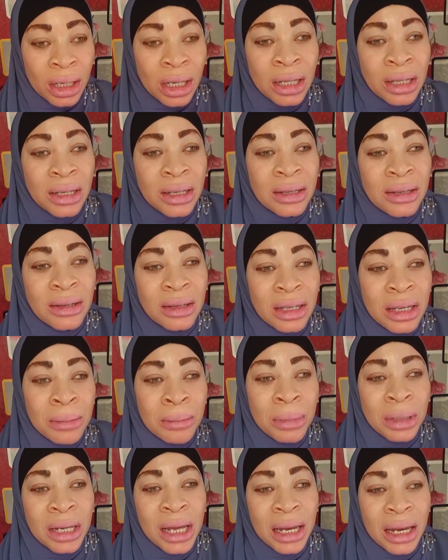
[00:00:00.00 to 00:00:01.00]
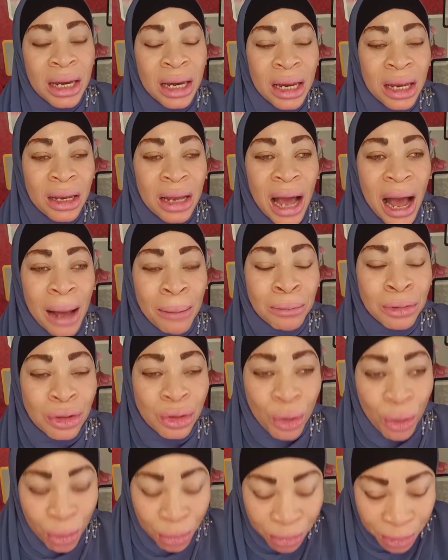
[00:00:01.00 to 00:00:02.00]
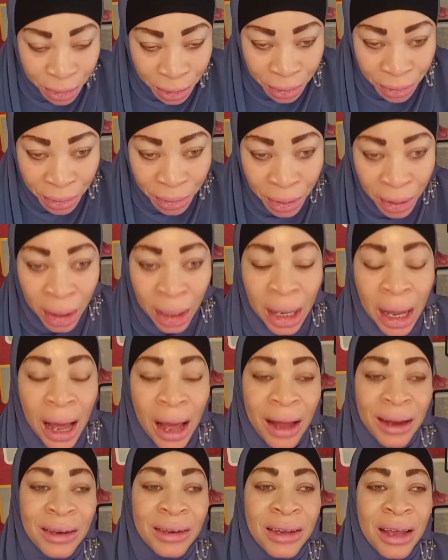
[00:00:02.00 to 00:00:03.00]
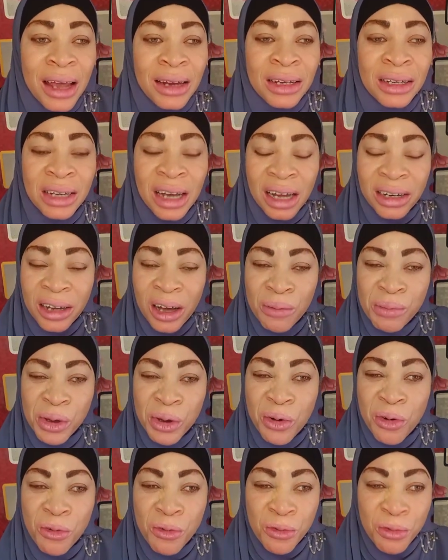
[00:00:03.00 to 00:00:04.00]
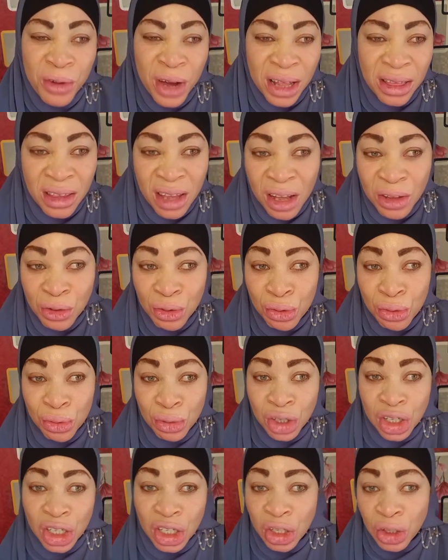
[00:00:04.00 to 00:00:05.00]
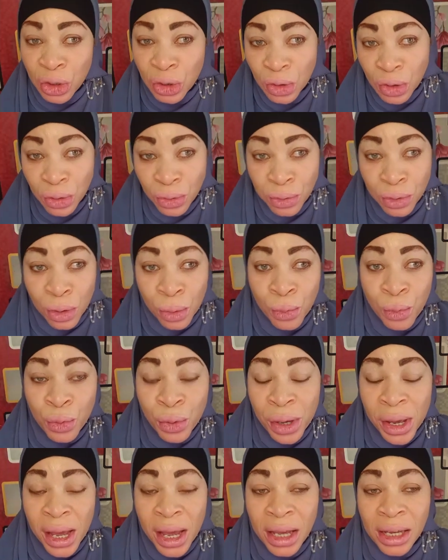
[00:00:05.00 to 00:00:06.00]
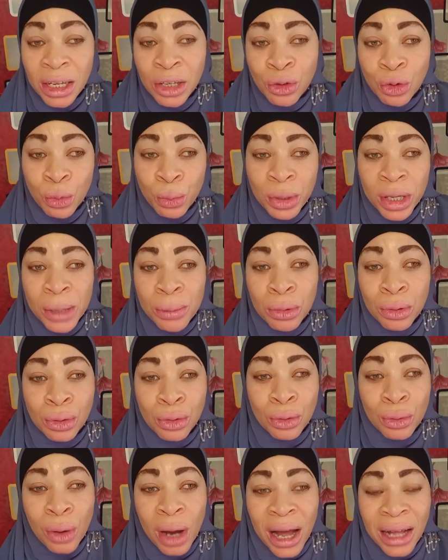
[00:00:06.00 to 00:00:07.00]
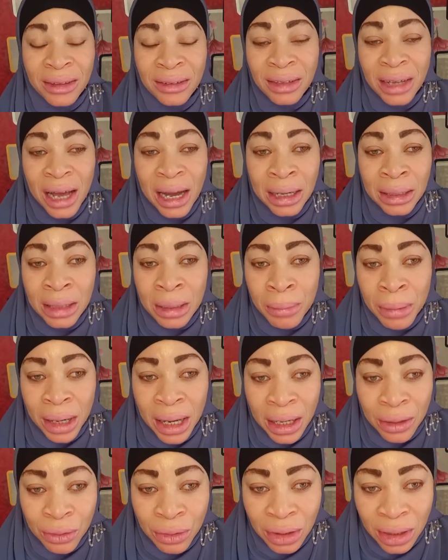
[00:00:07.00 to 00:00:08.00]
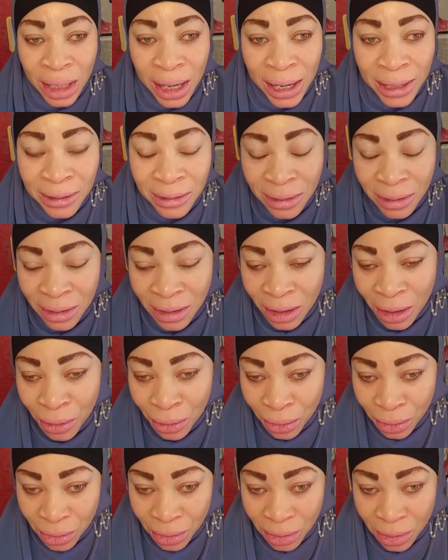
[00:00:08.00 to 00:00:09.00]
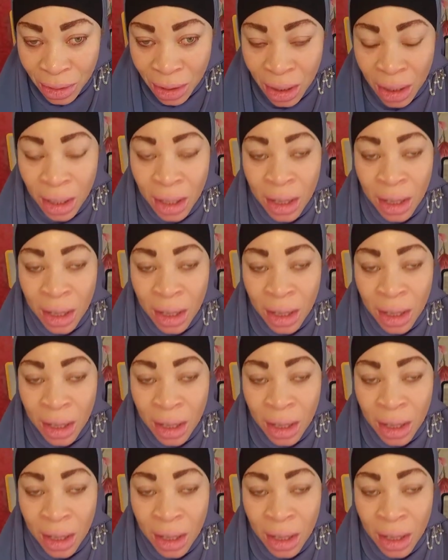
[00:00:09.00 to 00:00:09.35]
it is immediately absorbed, and then it can now be converted to the reduced form where it will be able to attack the melanocyte cells.